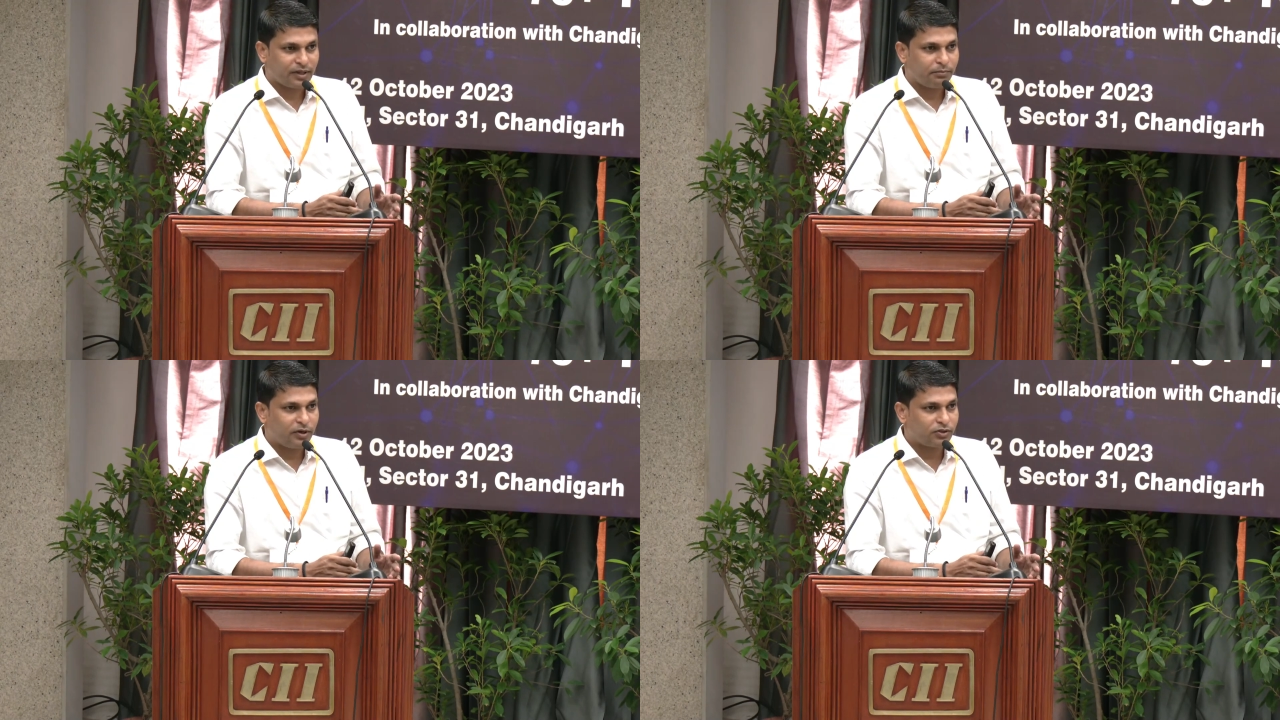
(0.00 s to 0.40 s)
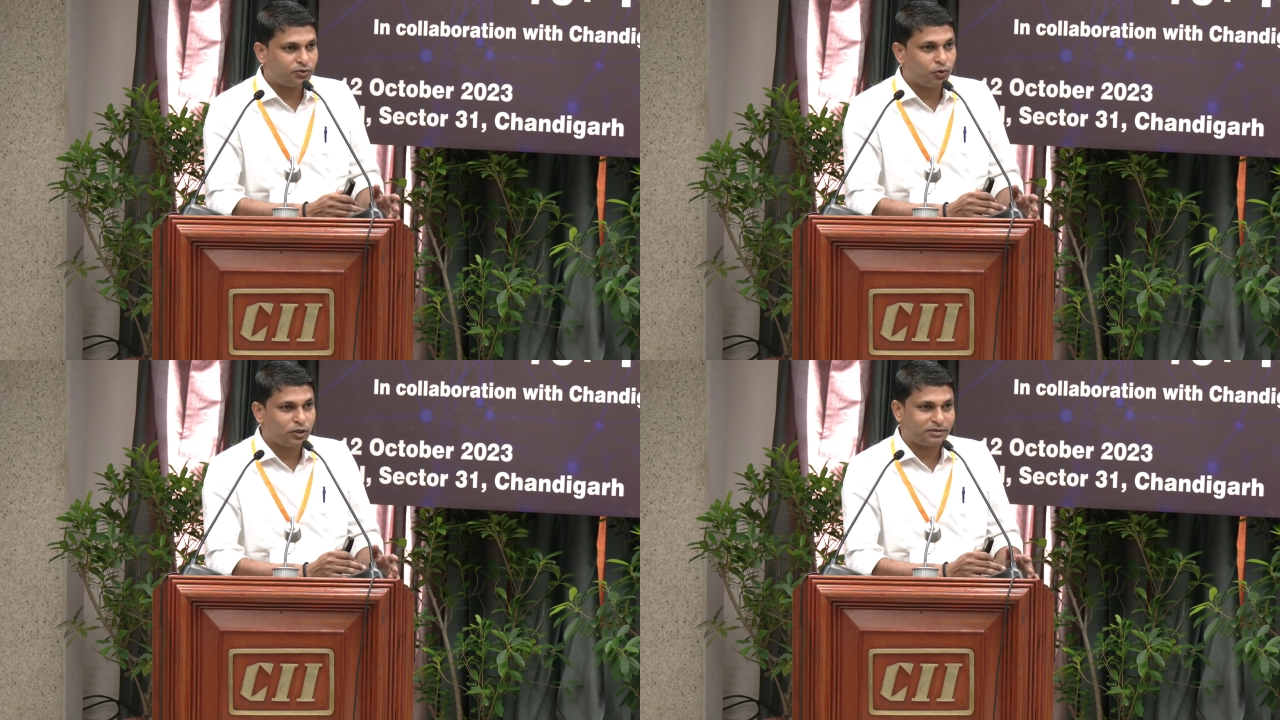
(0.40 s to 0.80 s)
because
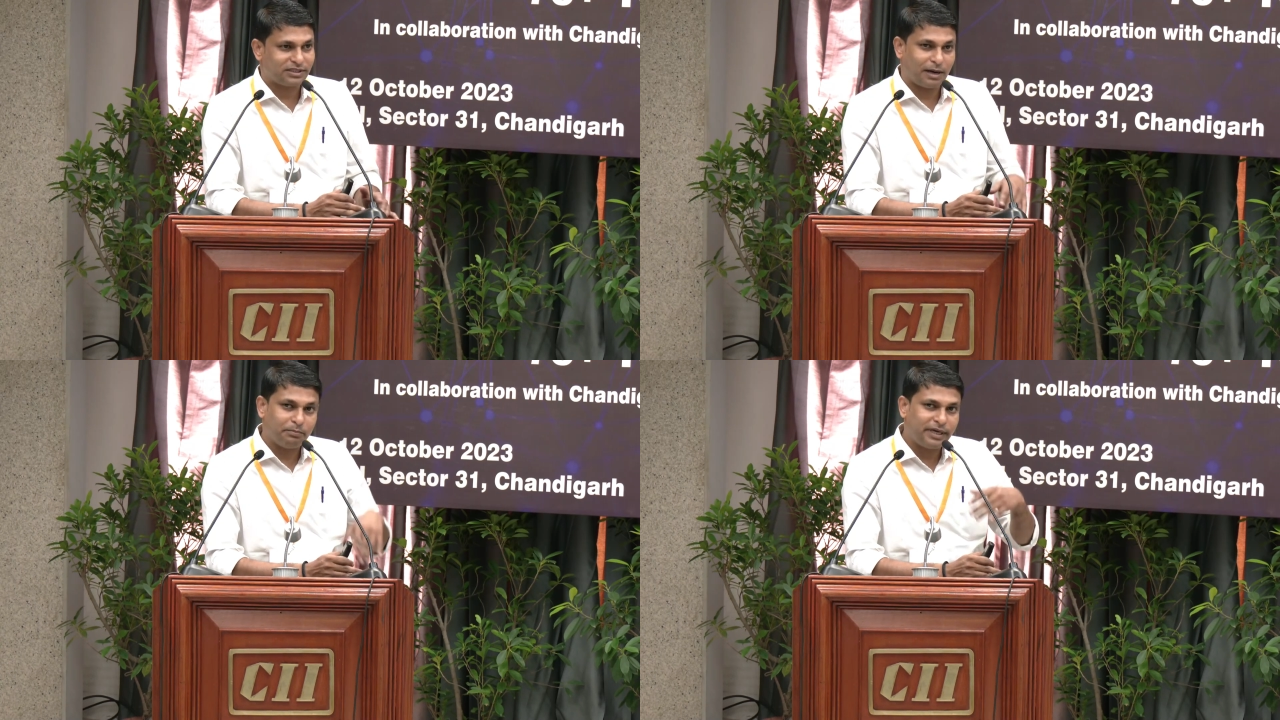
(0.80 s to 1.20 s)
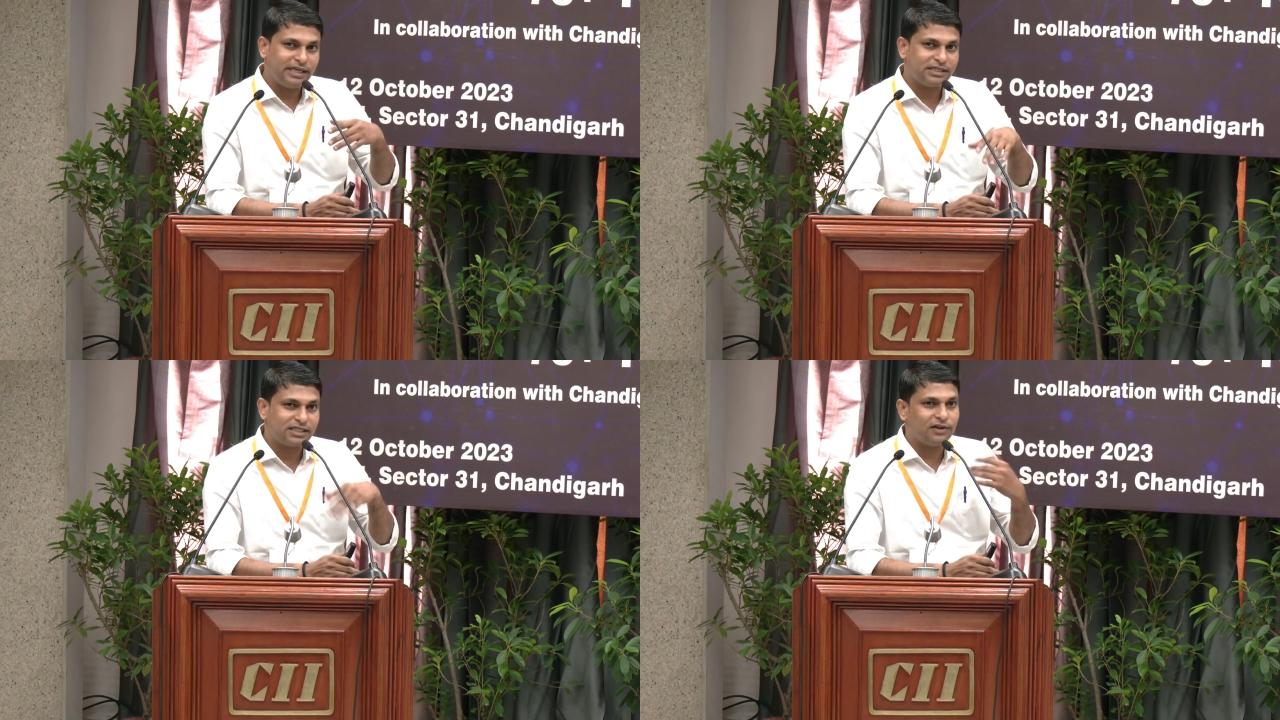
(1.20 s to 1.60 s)
those
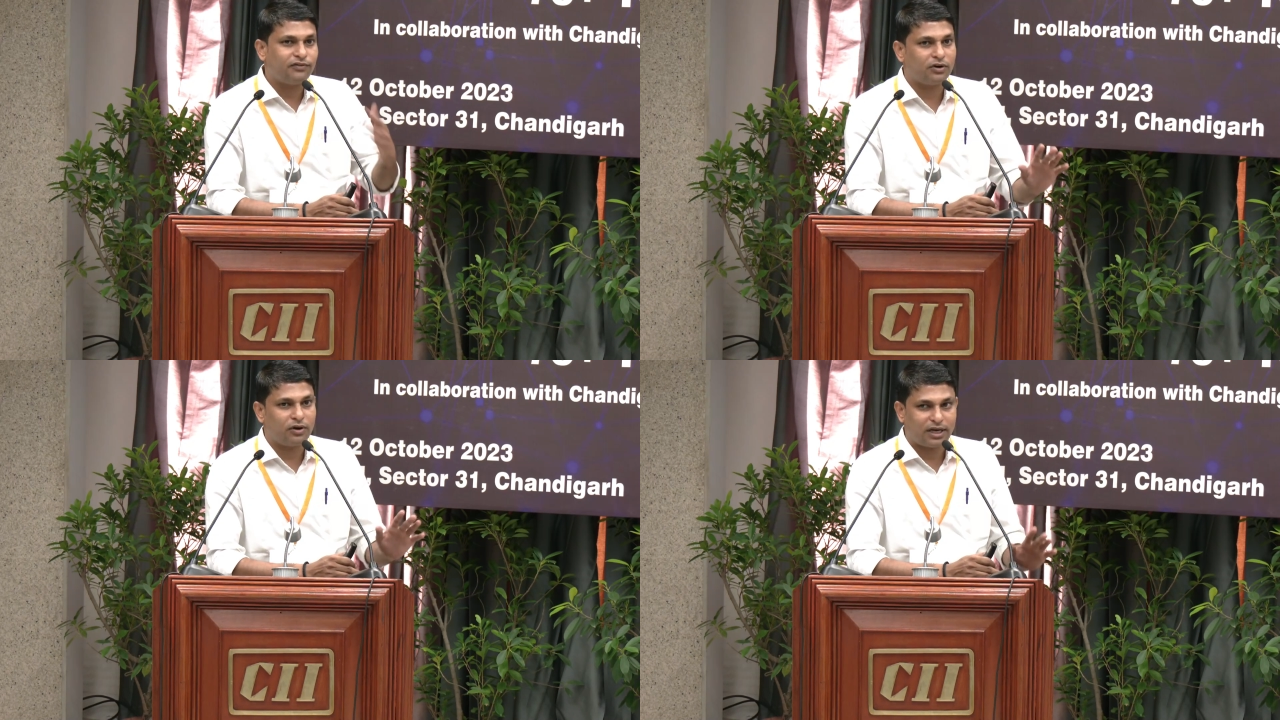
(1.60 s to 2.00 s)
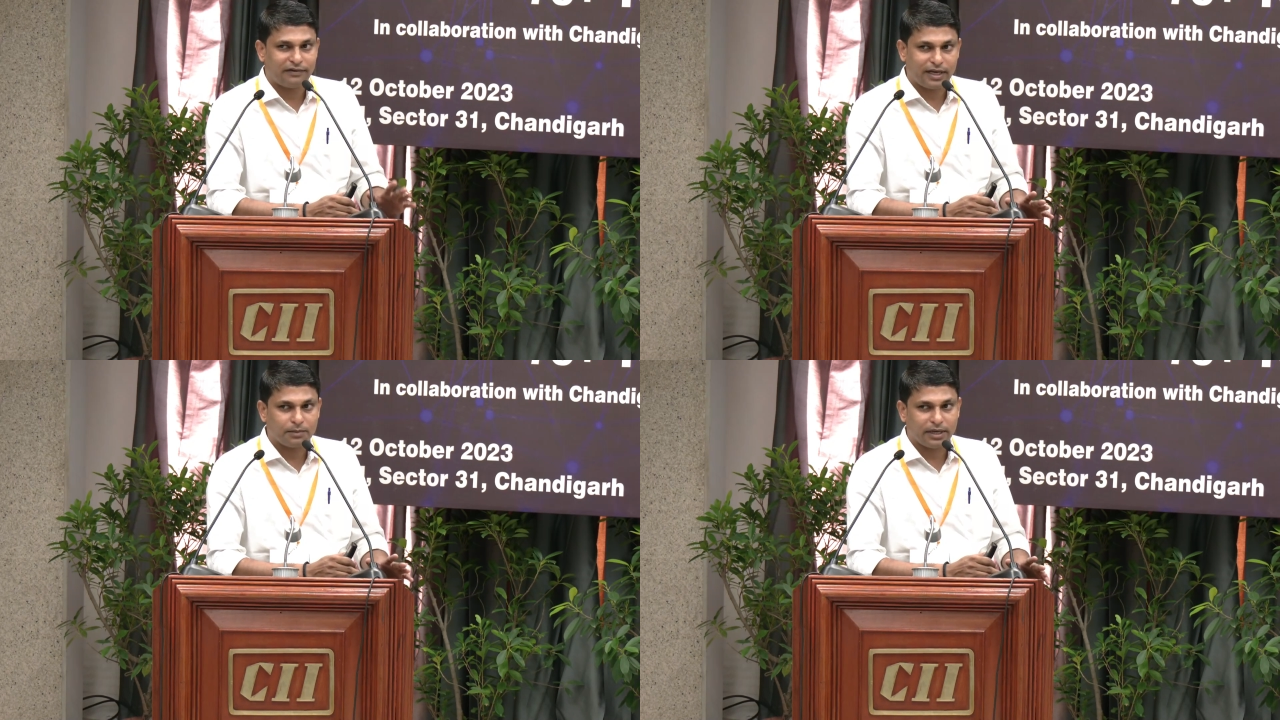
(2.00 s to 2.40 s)
companies itself are not
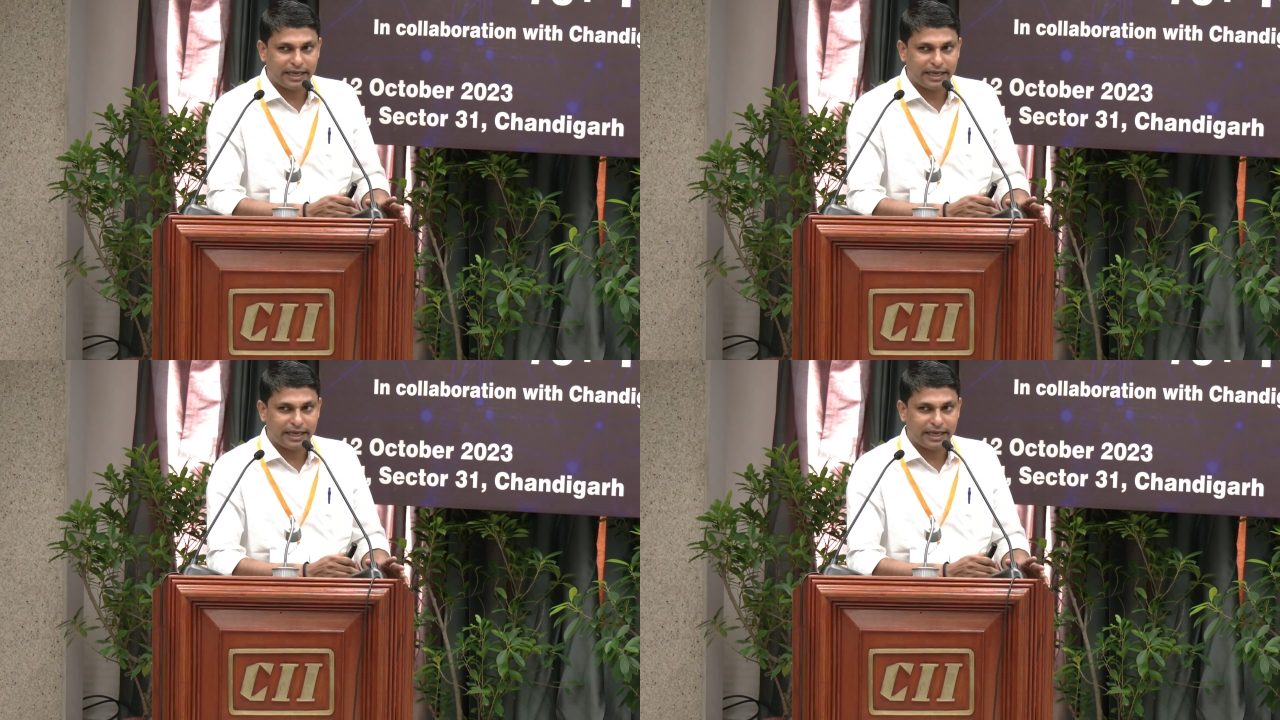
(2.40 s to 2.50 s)
available,